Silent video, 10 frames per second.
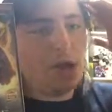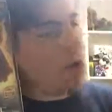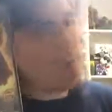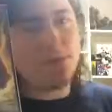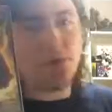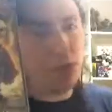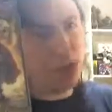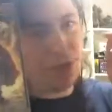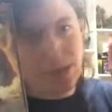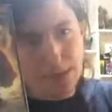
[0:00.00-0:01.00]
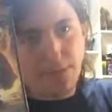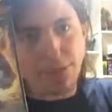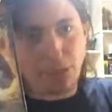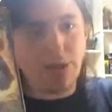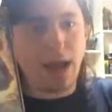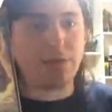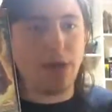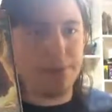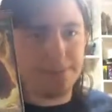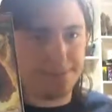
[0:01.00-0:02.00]
Nope, you can see him in Thor
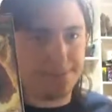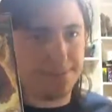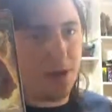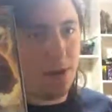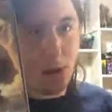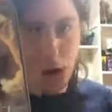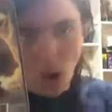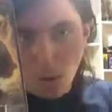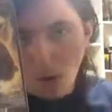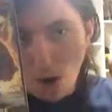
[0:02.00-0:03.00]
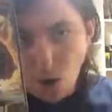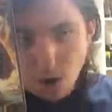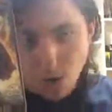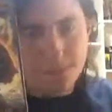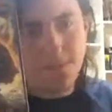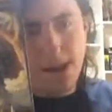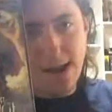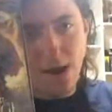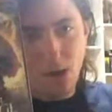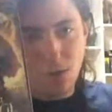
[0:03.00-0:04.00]
Ragnarok. Along with Hulk,
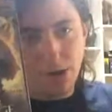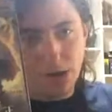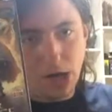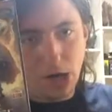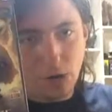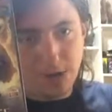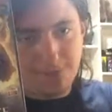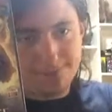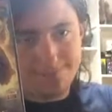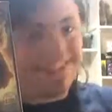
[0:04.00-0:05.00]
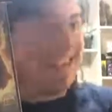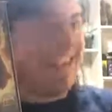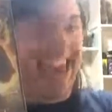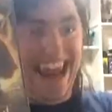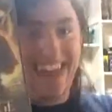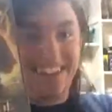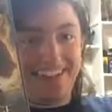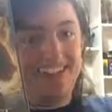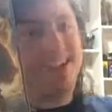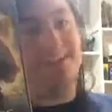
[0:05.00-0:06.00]
along with the Loki. Yeah,
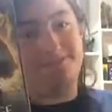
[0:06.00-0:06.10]
Loki.